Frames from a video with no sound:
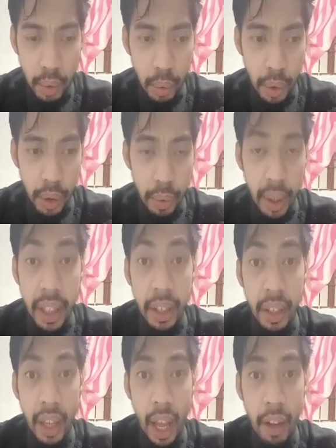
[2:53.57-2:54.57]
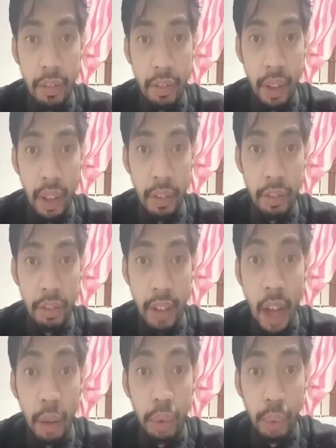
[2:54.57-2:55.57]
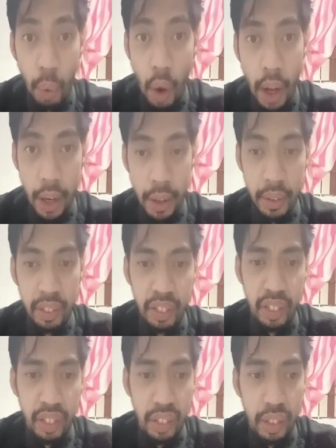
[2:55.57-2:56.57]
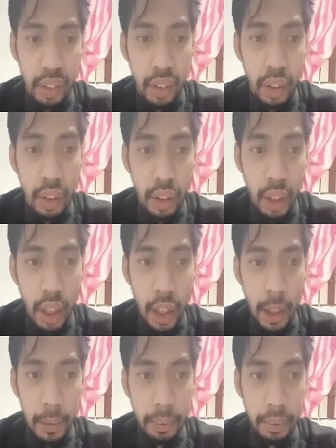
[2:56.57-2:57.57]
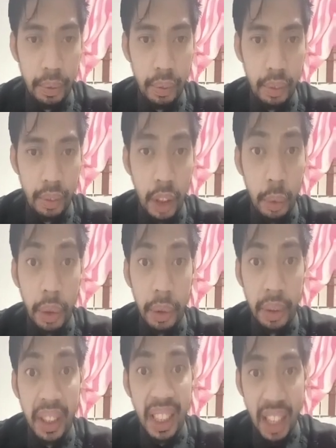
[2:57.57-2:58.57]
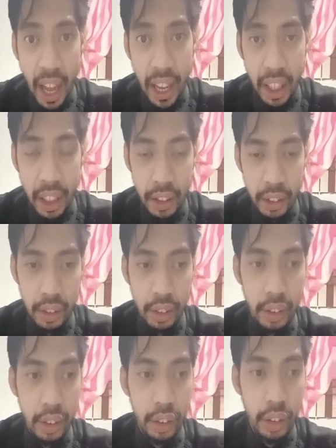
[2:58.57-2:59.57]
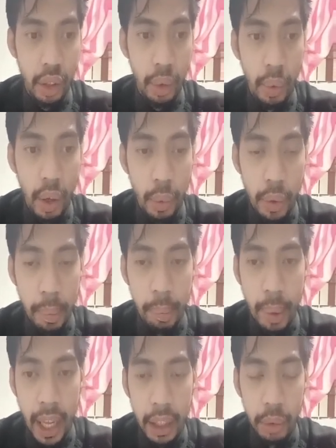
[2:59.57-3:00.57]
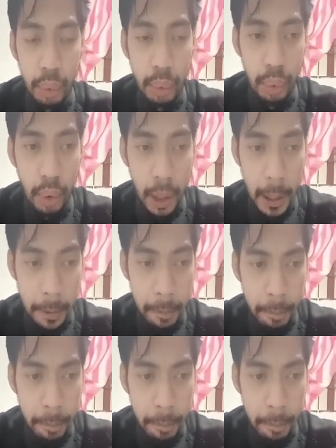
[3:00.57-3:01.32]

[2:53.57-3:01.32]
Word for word: we already have uh, found one um, that we really like. So uh, we plan to